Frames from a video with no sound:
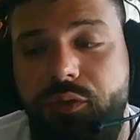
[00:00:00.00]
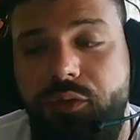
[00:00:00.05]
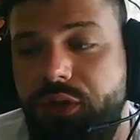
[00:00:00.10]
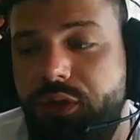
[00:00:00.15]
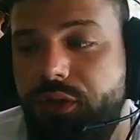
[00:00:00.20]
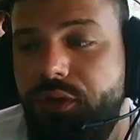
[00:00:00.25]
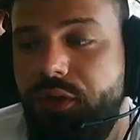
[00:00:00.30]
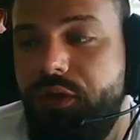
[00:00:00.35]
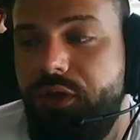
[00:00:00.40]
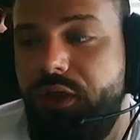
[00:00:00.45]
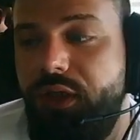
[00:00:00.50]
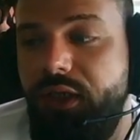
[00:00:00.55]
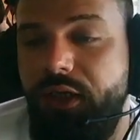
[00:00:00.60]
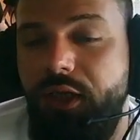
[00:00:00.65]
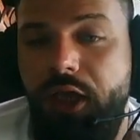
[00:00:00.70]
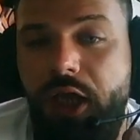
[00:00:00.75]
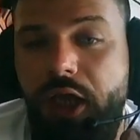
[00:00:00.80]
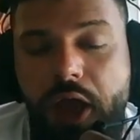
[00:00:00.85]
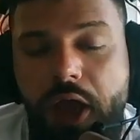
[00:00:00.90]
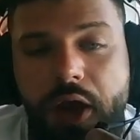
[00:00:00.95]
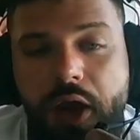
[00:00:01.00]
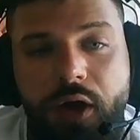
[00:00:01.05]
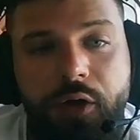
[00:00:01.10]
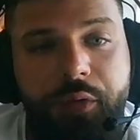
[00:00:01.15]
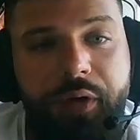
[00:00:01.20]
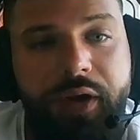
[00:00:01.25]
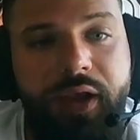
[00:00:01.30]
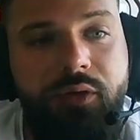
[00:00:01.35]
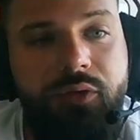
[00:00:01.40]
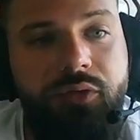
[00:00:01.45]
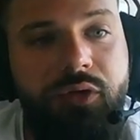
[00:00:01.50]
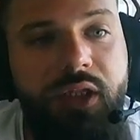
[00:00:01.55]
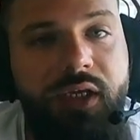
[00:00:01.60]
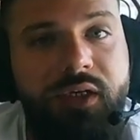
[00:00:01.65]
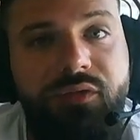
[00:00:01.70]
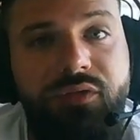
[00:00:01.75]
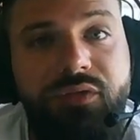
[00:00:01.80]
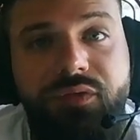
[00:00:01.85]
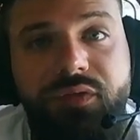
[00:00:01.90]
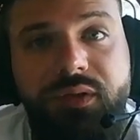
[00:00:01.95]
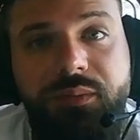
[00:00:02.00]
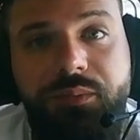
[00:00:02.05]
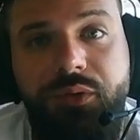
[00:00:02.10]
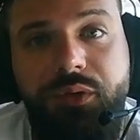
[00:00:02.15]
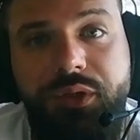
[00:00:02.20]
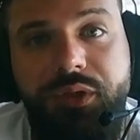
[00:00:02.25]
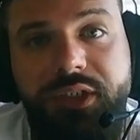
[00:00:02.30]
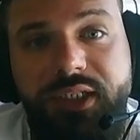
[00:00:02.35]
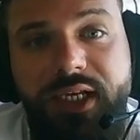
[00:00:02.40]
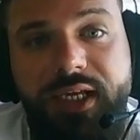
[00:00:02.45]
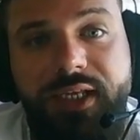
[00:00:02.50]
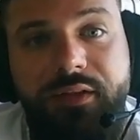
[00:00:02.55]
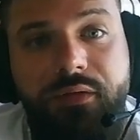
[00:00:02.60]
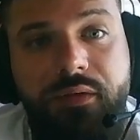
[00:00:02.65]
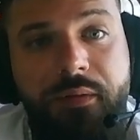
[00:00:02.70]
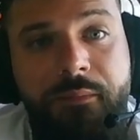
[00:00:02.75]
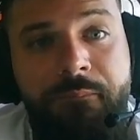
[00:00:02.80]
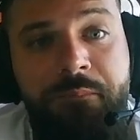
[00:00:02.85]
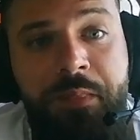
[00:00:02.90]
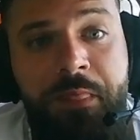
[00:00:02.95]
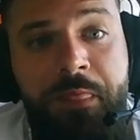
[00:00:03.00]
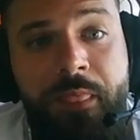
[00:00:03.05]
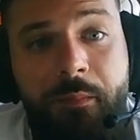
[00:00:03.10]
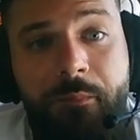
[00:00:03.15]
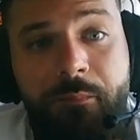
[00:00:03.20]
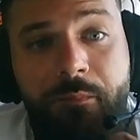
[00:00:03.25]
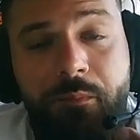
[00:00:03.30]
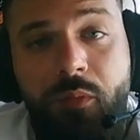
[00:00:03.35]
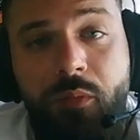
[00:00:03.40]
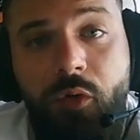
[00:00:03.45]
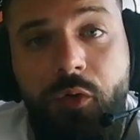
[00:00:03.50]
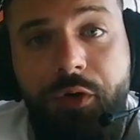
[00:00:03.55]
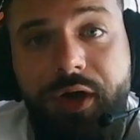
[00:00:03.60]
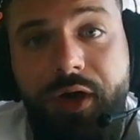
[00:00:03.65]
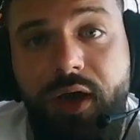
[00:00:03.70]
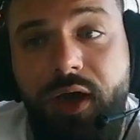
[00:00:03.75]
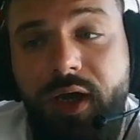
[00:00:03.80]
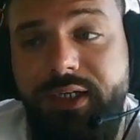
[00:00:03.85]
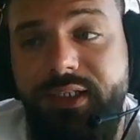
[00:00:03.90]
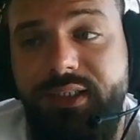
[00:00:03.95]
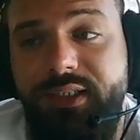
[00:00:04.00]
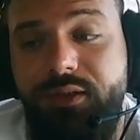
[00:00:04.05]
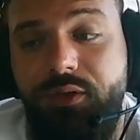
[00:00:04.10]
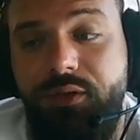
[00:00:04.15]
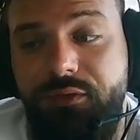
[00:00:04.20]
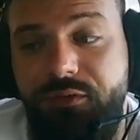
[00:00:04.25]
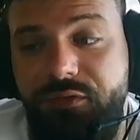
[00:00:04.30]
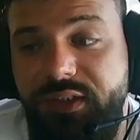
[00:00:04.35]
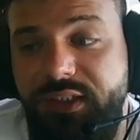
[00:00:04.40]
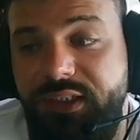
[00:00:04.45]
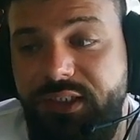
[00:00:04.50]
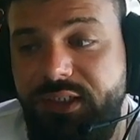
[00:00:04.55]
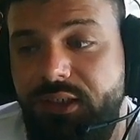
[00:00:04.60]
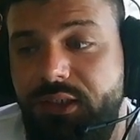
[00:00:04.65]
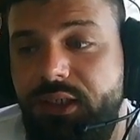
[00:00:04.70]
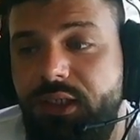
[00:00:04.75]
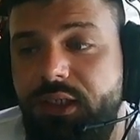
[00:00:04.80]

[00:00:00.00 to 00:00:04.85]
We're talking around like 50% more highest on fees.